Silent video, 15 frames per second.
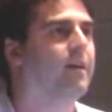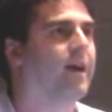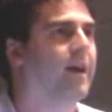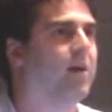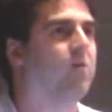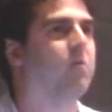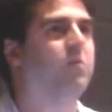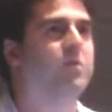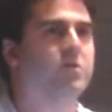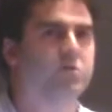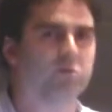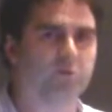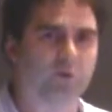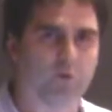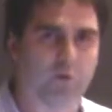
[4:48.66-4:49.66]
how the
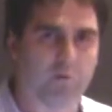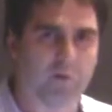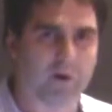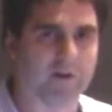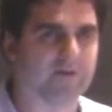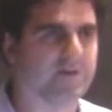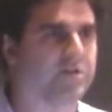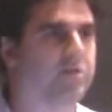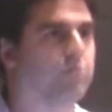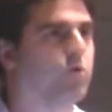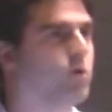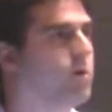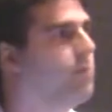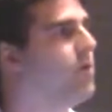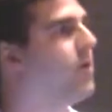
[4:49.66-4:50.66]
surgical robotic system
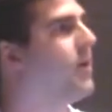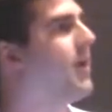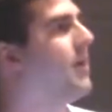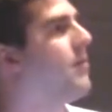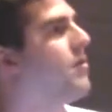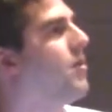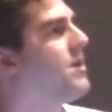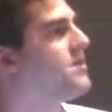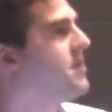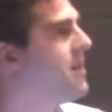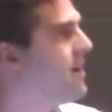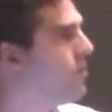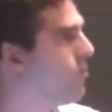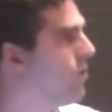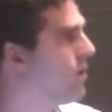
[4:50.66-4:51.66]
will communicate across the
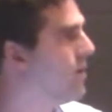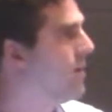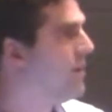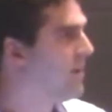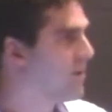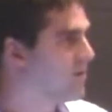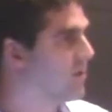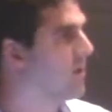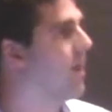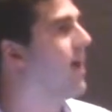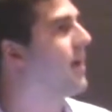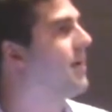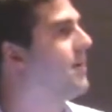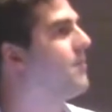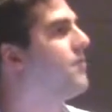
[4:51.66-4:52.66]
network, there's a
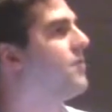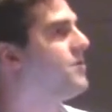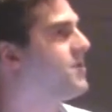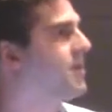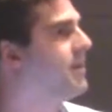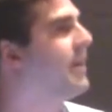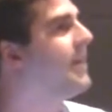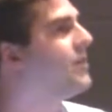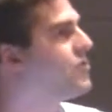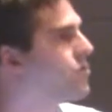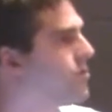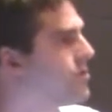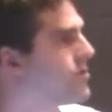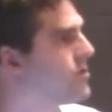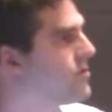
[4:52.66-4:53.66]
lot of different data
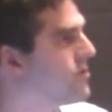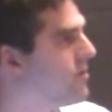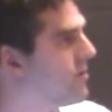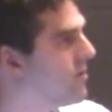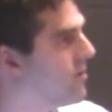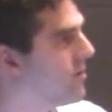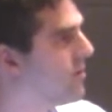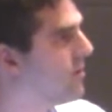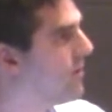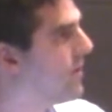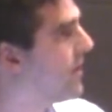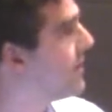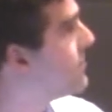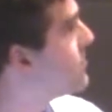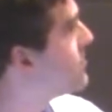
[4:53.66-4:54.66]
sources
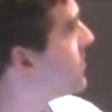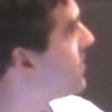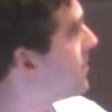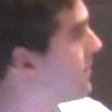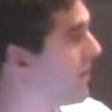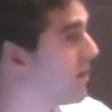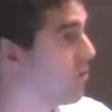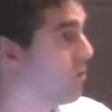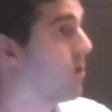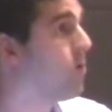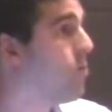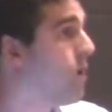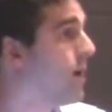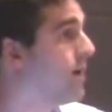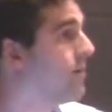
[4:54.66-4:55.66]
that are
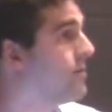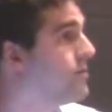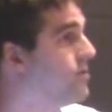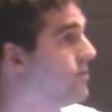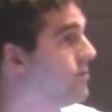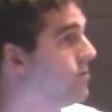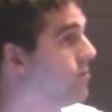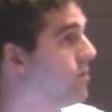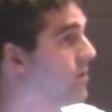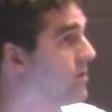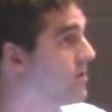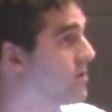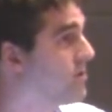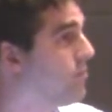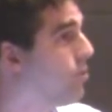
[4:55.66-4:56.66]
required to
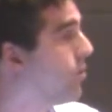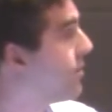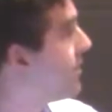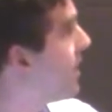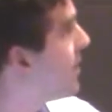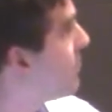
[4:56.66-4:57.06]
support the